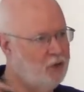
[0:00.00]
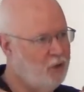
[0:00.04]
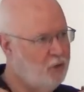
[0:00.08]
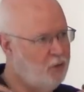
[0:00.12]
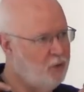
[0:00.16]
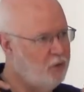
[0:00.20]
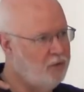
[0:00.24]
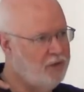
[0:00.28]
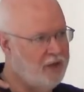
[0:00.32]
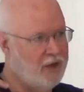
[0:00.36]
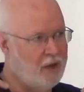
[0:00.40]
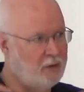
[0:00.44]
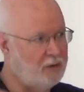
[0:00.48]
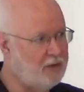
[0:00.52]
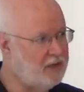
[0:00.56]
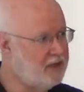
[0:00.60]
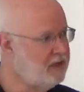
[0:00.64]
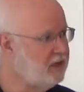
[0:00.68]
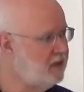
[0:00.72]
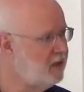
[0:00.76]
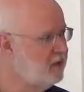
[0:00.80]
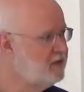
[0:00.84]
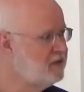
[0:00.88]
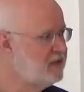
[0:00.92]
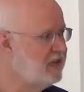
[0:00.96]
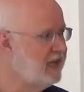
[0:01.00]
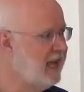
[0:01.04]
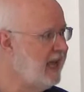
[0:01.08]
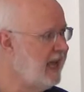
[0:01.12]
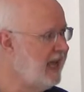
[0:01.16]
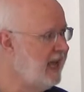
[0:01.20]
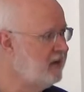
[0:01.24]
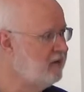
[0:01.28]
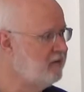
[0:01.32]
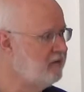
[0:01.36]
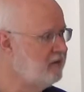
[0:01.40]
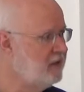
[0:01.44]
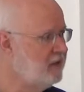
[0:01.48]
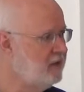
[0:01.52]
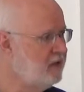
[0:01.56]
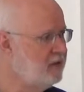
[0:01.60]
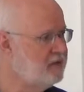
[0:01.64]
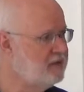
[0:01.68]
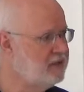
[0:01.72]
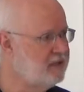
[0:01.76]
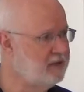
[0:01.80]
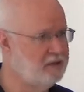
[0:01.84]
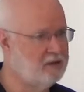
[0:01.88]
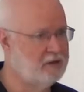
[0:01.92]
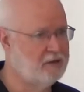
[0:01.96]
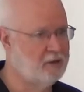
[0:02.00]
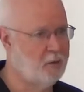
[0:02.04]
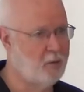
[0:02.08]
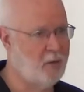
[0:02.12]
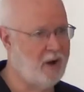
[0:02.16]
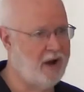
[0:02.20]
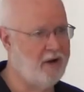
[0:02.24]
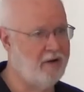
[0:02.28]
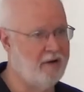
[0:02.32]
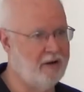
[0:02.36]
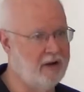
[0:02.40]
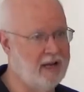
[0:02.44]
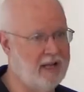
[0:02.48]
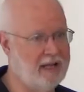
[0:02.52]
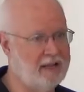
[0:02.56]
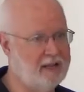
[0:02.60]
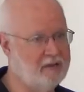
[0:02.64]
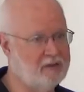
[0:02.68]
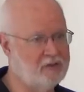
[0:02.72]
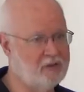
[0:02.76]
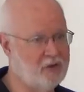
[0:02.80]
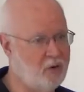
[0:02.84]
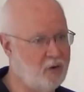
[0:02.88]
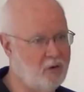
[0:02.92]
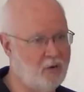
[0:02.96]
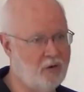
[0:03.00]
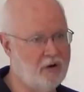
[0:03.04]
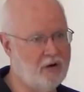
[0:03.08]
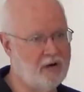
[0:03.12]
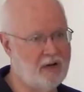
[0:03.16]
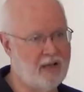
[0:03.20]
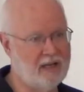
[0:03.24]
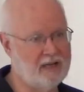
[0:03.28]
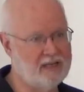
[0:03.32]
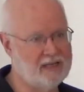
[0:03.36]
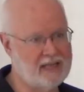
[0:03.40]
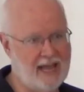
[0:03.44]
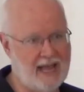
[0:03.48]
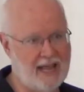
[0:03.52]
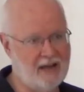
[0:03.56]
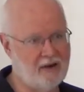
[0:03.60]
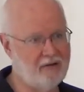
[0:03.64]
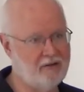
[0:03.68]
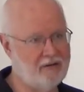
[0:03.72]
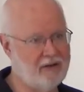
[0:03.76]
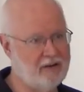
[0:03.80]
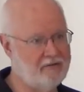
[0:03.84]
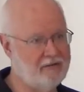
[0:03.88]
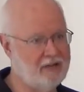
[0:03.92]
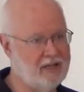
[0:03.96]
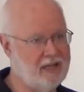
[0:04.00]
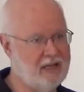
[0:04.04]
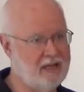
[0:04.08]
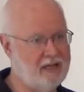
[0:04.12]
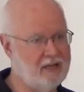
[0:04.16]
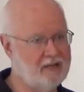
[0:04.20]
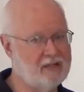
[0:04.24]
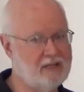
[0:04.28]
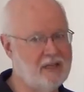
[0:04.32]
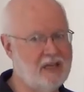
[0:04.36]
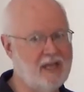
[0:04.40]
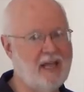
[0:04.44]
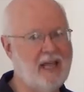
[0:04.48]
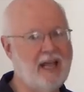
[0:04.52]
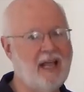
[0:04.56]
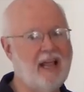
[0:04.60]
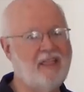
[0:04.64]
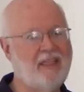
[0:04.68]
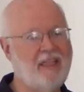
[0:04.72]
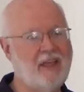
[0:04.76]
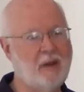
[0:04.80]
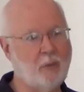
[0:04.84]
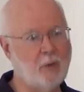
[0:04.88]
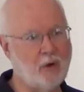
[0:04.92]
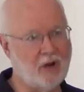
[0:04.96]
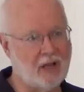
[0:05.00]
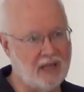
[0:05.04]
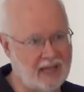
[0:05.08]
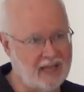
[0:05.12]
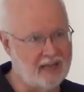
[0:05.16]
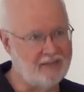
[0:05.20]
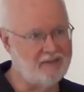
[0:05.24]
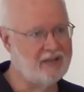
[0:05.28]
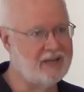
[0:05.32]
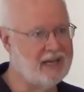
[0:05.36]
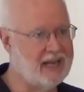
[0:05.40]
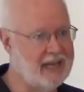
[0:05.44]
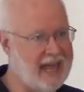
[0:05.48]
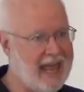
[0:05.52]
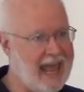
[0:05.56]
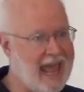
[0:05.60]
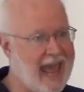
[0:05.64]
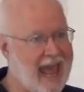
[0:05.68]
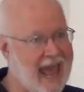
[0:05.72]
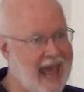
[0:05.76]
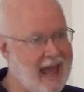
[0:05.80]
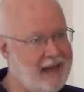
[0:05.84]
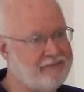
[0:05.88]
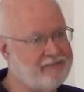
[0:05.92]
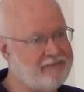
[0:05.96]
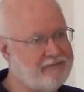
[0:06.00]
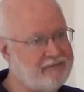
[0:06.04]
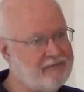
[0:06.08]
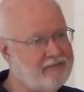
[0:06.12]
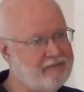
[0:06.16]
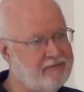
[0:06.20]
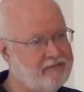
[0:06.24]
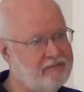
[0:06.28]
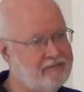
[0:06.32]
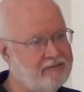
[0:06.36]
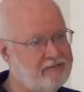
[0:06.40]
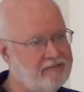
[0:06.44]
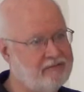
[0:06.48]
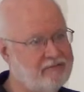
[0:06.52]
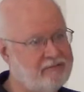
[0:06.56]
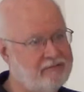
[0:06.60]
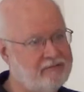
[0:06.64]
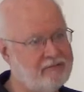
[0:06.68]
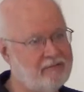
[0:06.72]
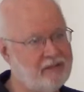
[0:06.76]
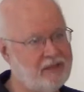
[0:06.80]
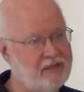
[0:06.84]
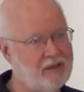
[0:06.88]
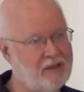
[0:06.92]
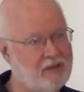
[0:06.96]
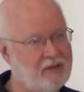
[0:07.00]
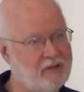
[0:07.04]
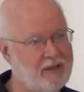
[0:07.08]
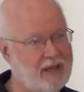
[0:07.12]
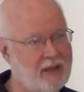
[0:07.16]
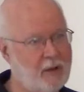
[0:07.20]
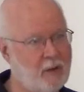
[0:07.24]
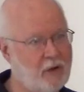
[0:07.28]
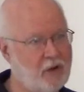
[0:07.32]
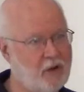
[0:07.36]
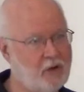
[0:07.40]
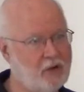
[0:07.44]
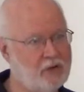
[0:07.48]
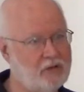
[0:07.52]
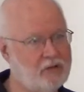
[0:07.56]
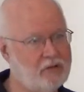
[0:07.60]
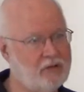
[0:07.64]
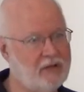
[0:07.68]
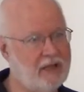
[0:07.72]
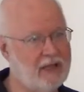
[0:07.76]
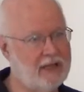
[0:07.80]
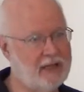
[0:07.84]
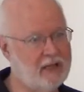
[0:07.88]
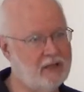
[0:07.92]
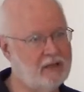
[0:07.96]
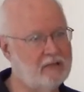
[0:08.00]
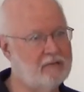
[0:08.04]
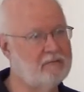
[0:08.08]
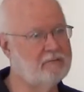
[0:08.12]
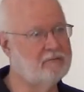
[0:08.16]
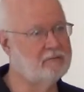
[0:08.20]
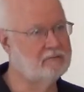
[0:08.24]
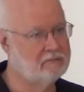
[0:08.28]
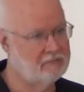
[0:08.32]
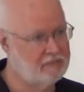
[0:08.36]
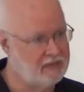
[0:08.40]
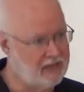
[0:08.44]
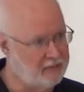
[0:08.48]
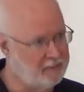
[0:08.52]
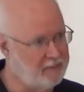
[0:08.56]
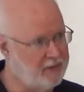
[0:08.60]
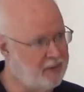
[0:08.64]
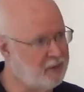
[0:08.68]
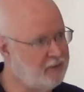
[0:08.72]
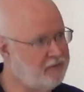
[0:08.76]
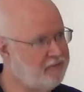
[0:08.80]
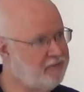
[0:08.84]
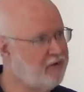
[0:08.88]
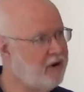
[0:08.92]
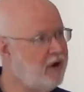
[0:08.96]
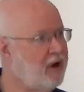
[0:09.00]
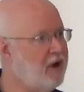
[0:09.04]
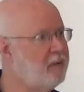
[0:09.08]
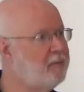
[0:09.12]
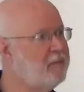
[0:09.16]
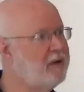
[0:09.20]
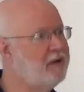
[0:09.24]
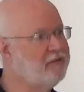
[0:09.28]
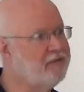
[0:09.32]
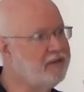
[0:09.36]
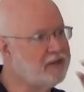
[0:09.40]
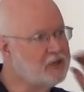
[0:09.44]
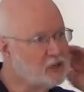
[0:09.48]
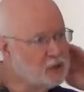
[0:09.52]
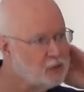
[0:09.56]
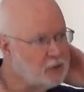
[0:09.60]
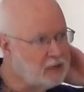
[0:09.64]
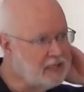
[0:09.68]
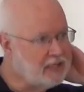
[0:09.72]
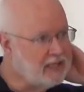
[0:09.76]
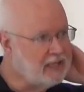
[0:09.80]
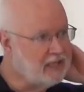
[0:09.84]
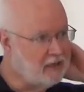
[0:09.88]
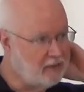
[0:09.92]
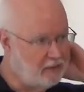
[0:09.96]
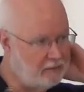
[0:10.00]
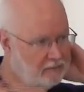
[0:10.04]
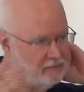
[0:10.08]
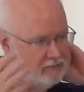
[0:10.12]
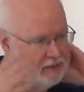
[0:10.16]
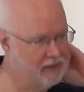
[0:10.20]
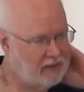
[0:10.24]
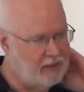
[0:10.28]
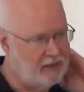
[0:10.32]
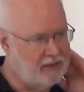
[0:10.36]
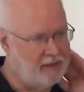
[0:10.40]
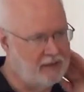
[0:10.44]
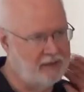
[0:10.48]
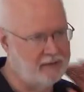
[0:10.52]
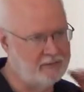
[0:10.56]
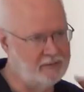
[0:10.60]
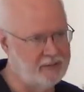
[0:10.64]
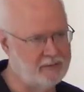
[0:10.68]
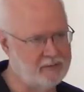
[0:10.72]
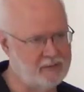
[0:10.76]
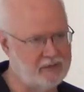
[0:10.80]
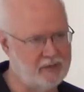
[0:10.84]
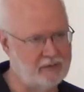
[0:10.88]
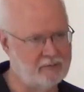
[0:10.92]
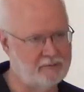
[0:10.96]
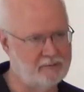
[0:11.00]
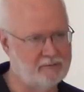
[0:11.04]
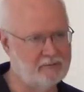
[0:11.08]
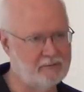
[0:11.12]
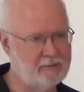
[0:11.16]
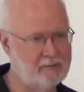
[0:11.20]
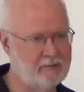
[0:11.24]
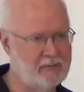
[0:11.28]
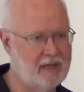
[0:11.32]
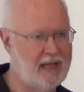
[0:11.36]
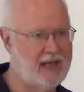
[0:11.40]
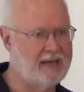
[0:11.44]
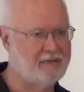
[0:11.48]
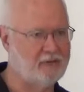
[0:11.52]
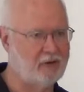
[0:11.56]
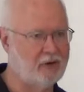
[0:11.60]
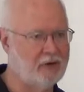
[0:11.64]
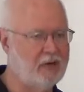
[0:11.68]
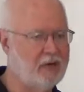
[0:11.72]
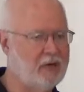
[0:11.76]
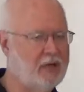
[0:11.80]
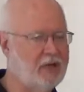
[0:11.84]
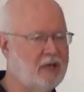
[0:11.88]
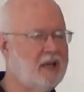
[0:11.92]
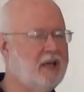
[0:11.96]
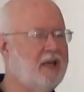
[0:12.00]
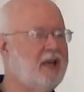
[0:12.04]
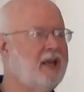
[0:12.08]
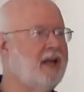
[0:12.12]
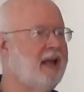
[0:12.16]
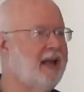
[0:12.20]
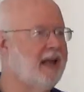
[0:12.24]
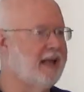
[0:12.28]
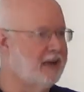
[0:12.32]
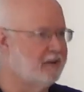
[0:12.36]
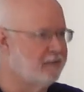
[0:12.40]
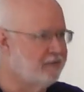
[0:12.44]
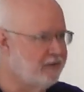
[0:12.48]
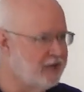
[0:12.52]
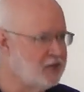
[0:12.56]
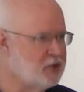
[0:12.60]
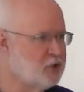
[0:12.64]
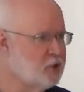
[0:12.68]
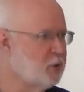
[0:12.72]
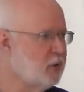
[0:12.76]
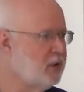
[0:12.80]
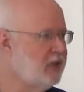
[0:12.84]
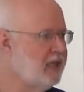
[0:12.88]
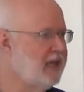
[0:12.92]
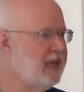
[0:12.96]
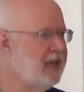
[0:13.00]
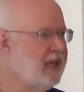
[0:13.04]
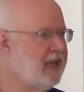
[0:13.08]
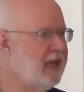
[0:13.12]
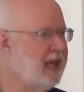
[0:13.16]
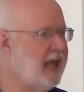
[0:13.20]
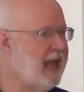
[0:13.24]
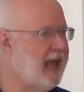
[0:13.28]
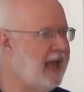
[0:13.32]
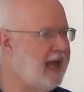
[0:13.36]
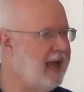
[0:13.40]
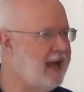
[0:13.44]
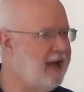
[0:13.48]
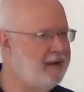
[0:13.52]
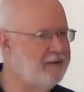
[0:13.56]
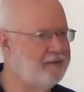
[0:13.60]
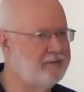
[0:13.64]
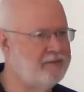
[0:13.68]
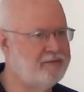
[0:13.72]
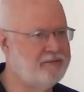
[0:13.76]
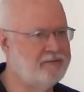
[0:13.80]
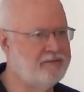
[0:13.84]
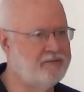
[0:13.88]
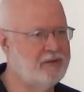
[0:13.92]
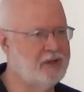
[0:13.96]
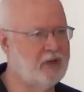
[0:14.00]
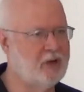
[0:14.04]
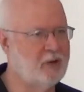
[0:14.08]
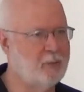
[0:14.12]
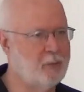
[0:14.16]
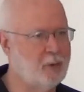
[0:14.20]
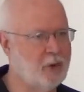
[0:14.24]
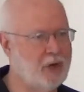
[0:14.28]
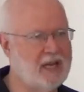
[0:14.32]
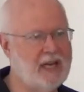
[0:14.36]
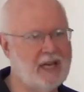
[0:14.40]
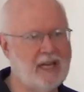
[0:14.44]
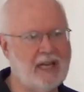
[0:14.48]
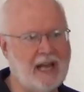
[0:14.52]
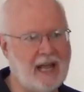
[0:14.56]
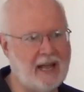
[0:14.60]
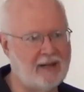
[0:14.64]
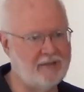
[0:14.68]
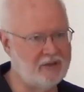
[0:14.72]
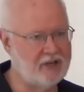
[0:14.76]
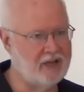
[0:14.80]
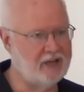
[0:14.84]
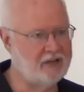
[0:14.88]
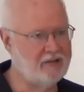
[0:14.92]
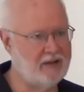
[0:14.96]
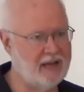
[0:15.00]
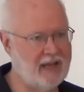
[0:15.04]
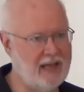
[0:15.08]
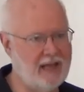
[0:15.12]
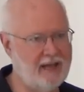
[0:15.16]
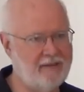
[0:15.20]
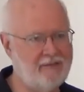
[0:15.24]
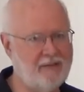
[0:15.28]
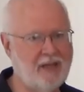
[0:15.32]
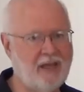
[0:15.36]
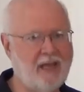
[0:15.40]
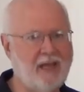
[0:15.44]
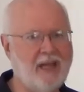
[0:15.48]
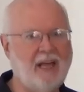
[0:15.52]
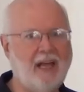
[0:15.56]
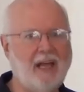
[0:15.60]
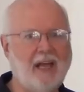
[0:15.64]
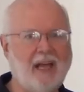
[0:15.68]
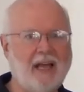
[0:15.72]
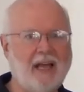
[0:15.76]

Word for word: who the only clothes they have are the clothes they're, they're wearing, and they're torn and tattered and everything else. They were given a calf you know, that could they could get milk from eventually, you know, uh, as a heifer and eventually have, you know, breed it, have another calf.